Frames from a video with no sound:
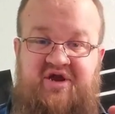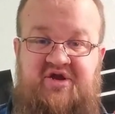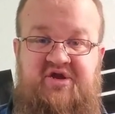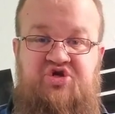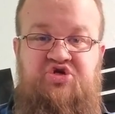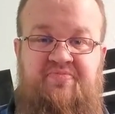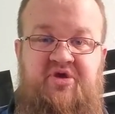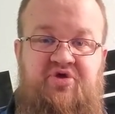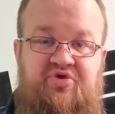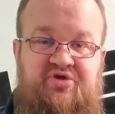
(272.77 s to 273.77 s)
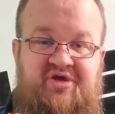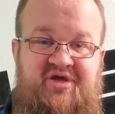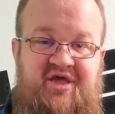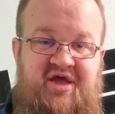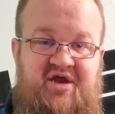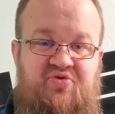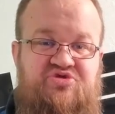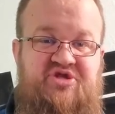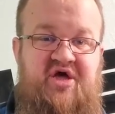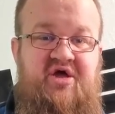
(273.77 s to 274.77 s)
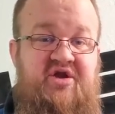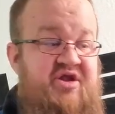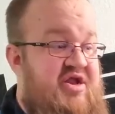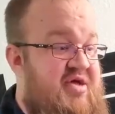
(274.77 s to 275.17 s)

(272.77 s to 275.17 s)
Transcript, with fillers: initial build and it was done.